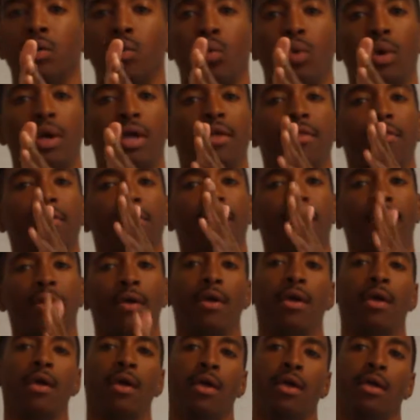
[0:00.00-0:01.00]
with
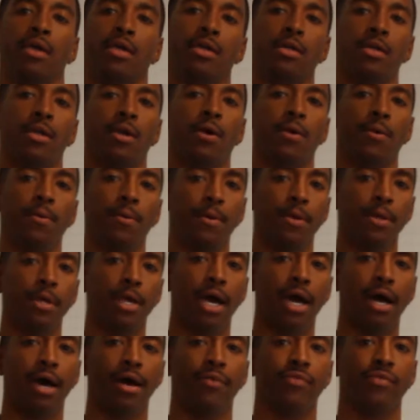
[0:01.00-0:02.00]

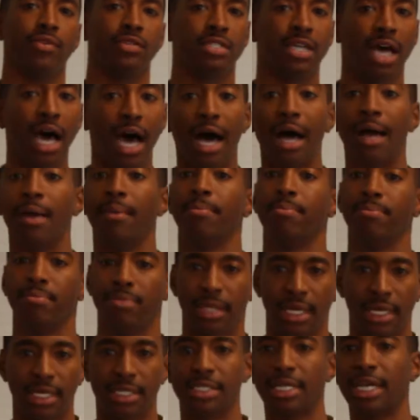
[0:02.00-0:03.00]
the time
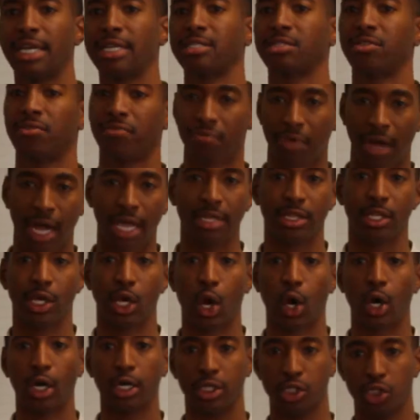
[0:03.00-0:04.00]
that it takes to find the
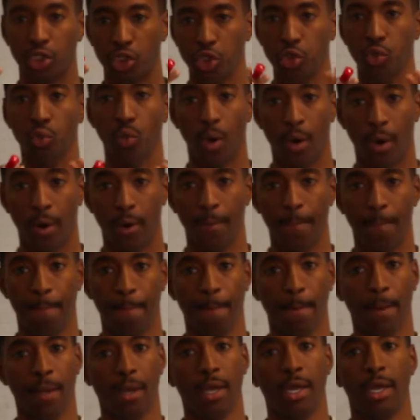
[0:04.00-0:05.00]
car that you want.
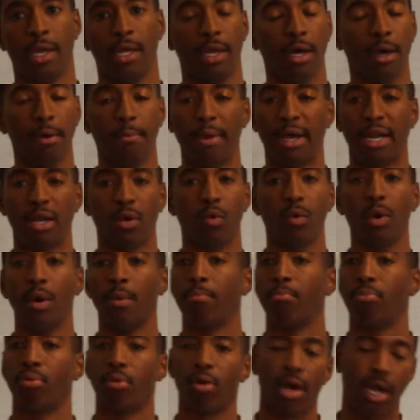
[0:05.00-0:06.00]
No matter
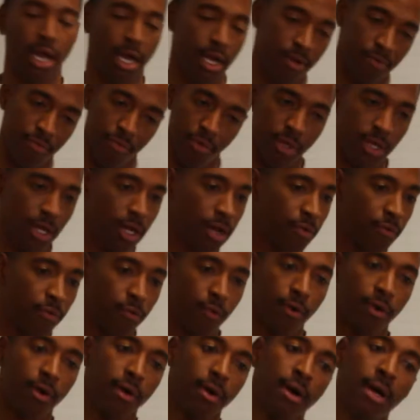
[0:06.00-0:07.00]
what brand, if you're looking
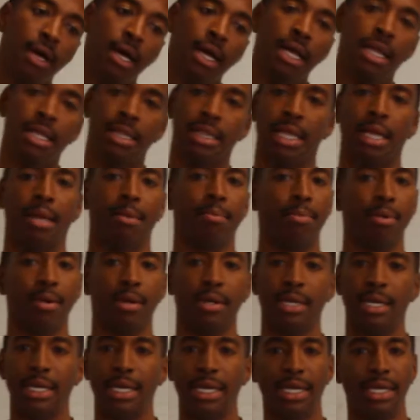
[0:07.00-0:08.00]
for a
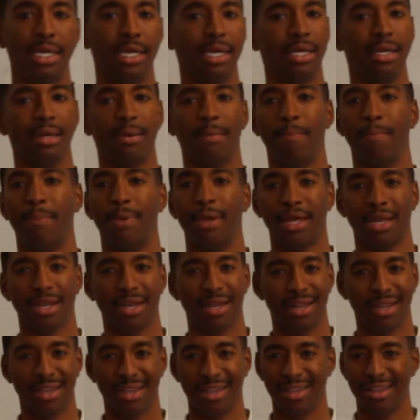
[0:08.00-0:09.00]
Lamborghini, a
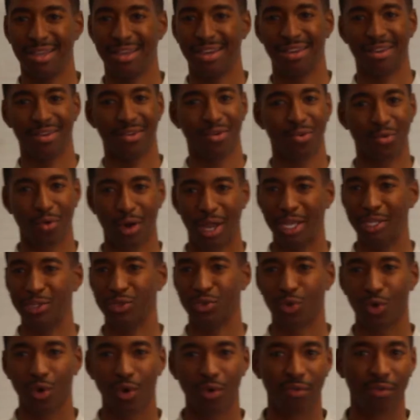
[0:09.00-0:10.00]
Bentley, a Range
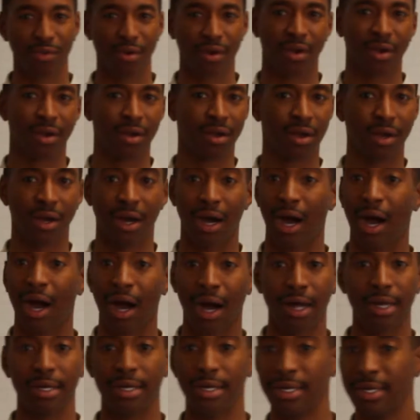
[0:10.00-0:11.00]
Rover, a
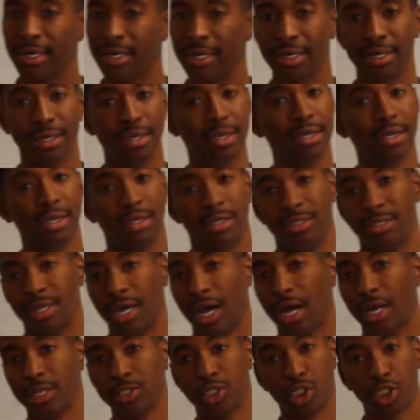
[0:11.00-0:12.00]
Honda,
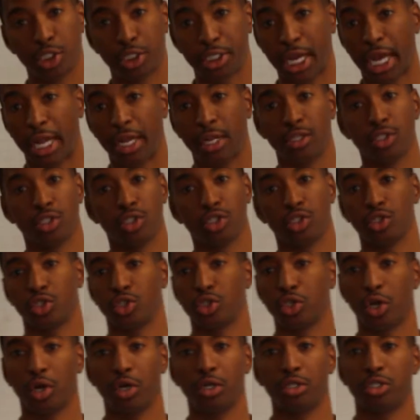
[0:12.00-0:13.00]
Dodge Challenger,
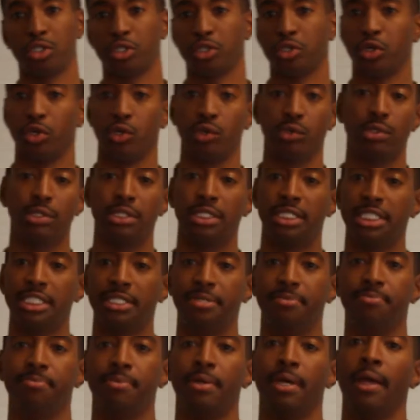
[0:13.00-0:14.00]
Charger, or
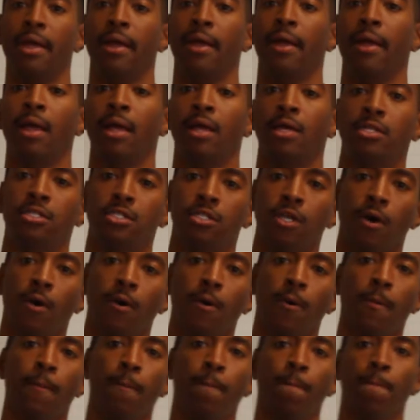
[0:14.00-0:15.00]
Jeep.
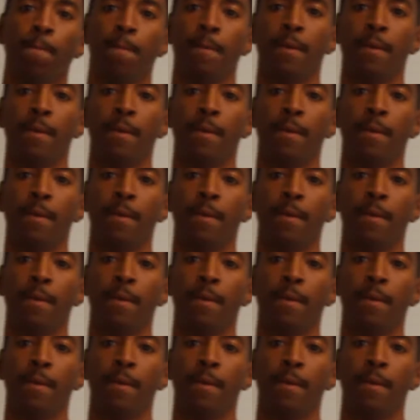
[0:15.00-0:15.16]
So